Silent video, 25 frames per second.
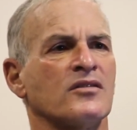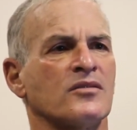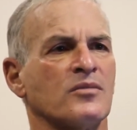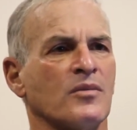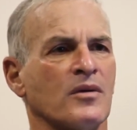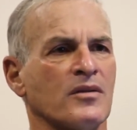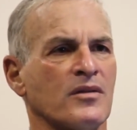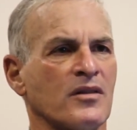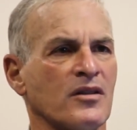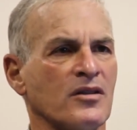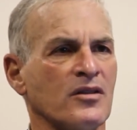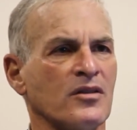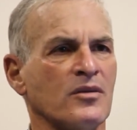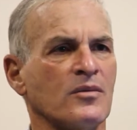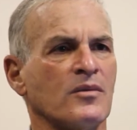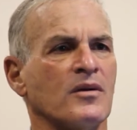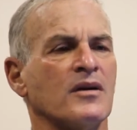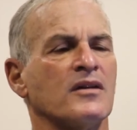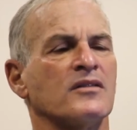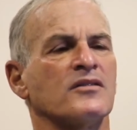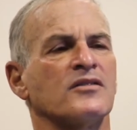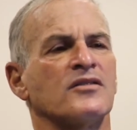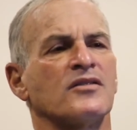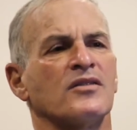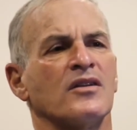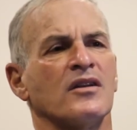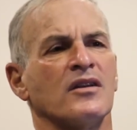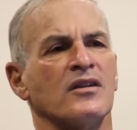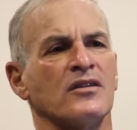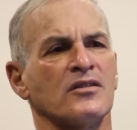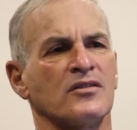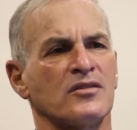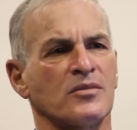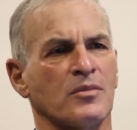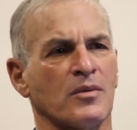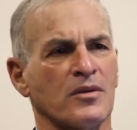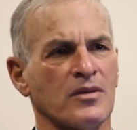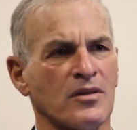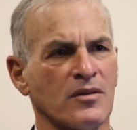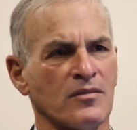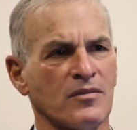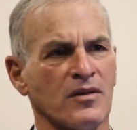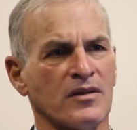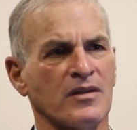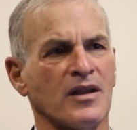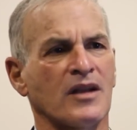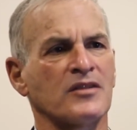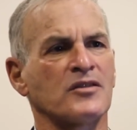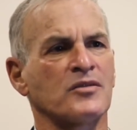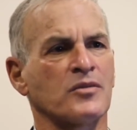what the UN says,
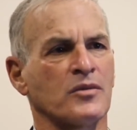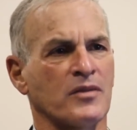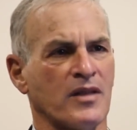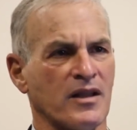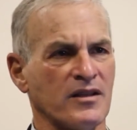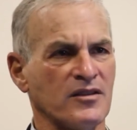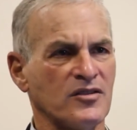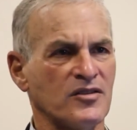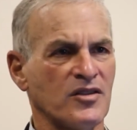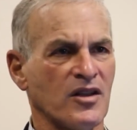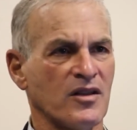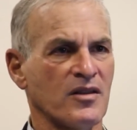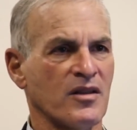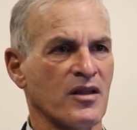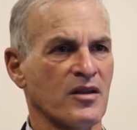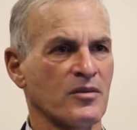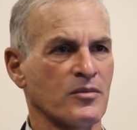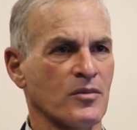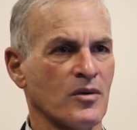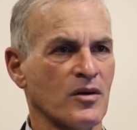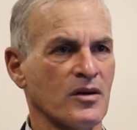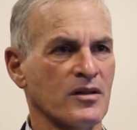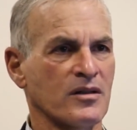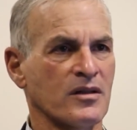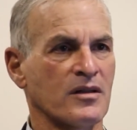that's what they say they want.